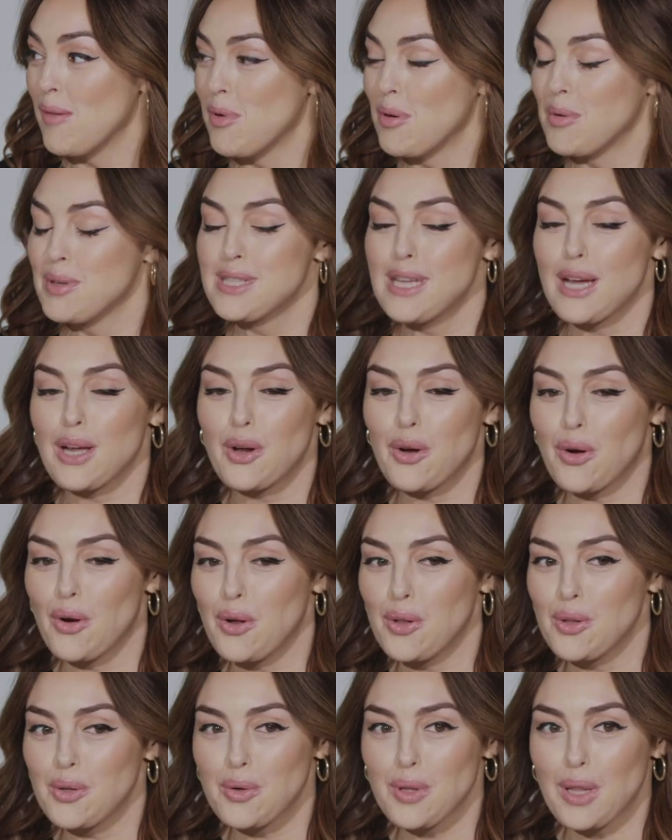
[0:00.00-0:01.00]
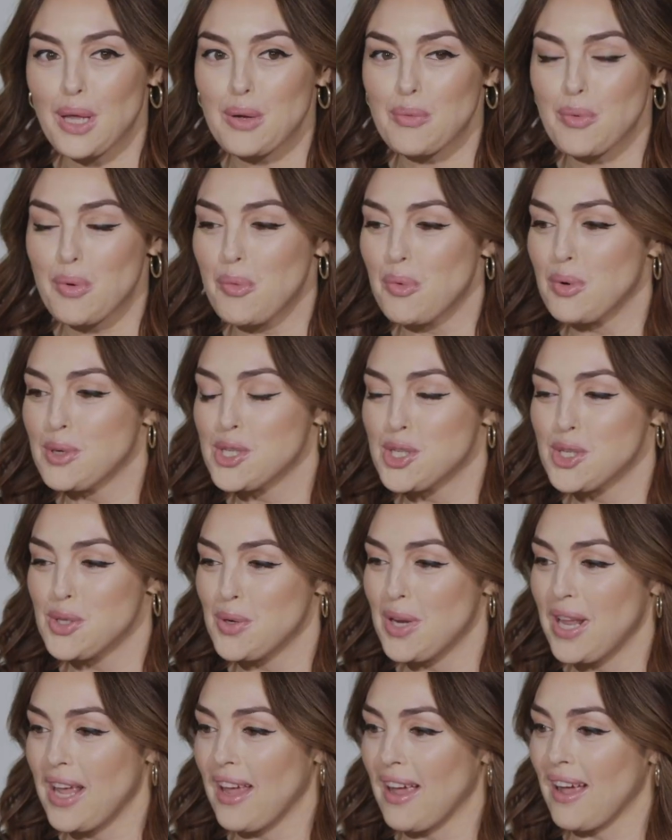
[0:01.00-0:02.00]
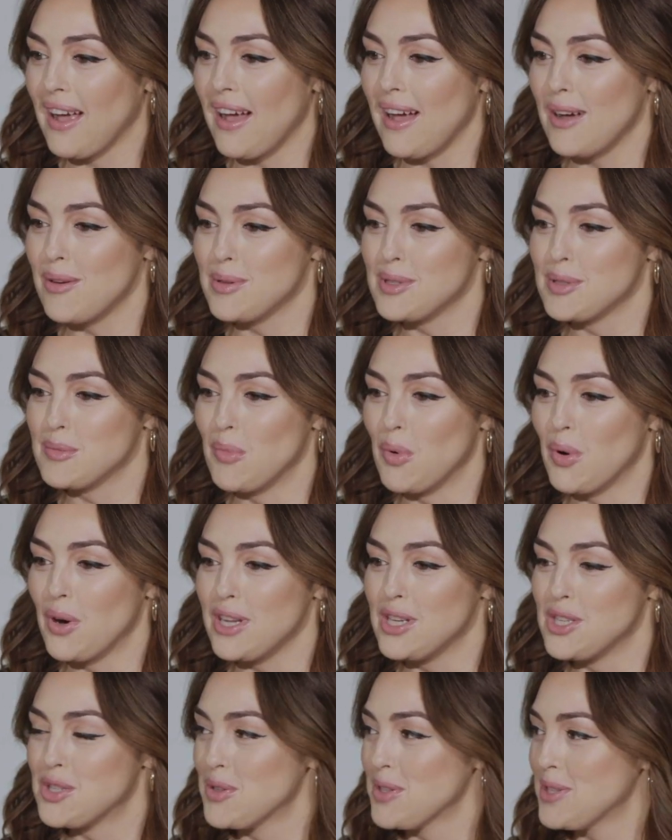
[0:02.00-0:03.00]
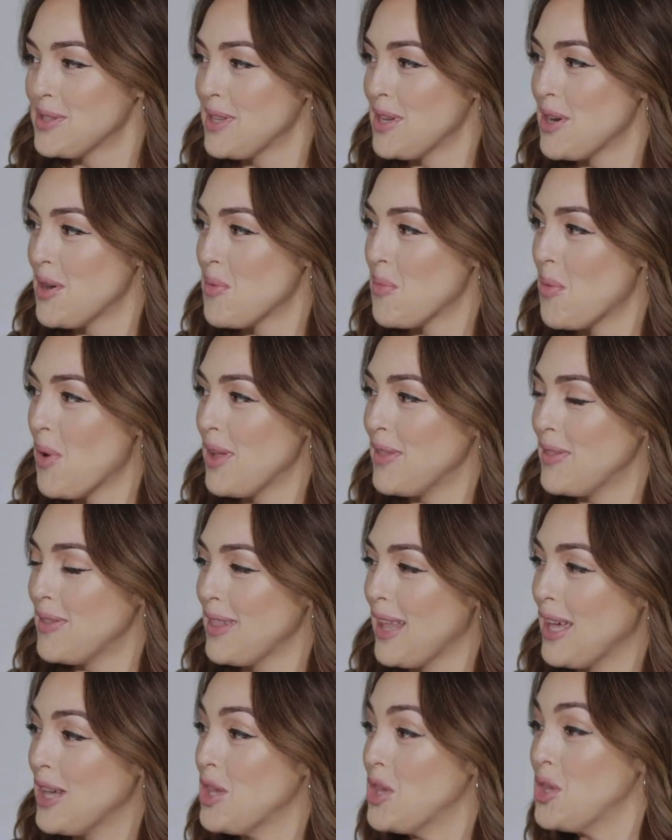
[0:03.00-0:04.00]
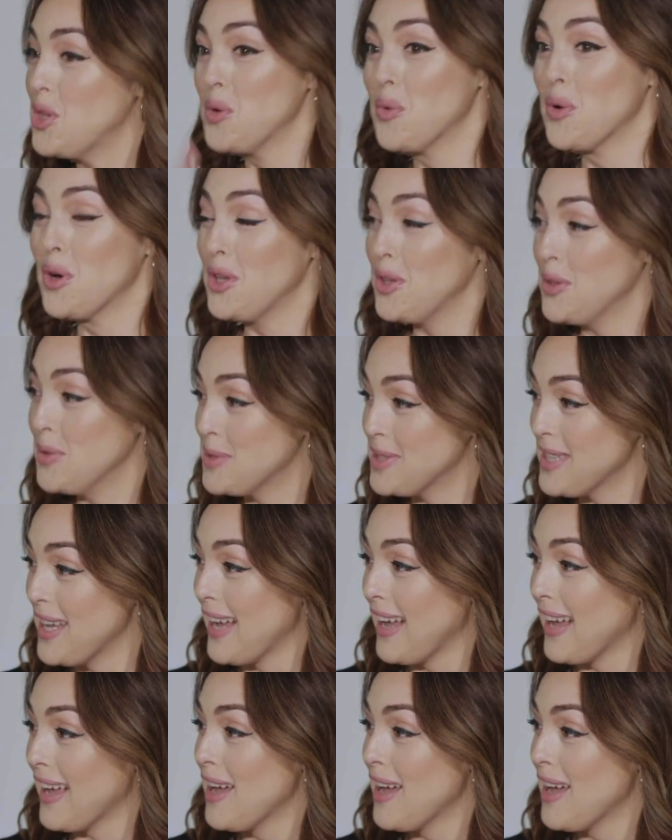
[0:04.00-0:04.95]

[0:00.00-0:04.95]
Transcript: I'm always that girl who, like, when we were shooting, I was more interested in what, like, you were using.